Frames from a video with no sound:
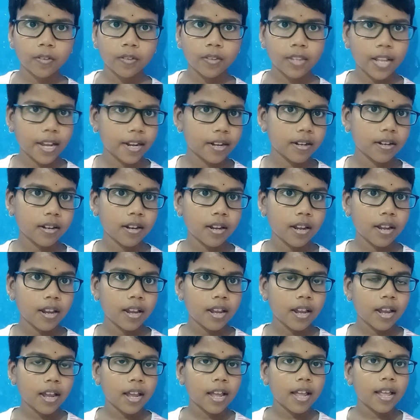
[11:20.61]
Nine,
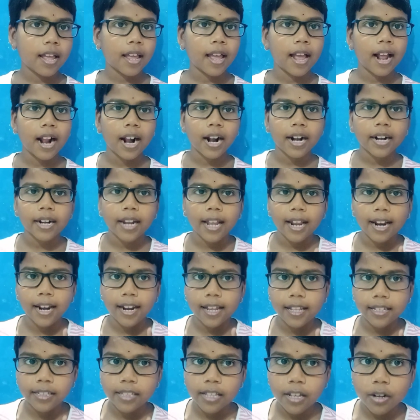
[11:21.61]
and
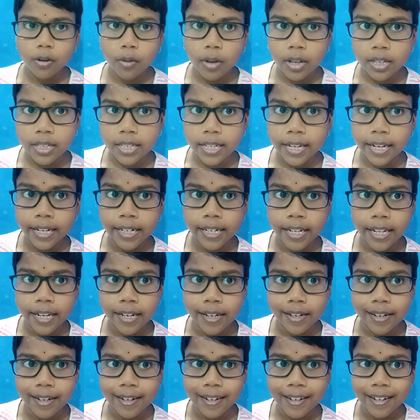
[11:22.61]
another was
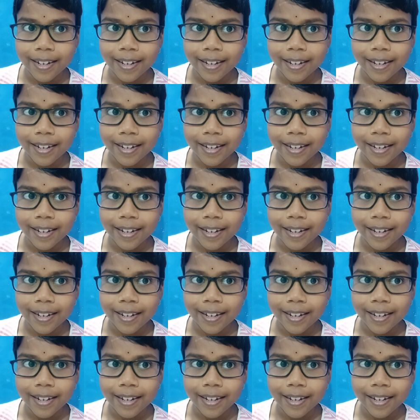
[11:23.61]
hidden.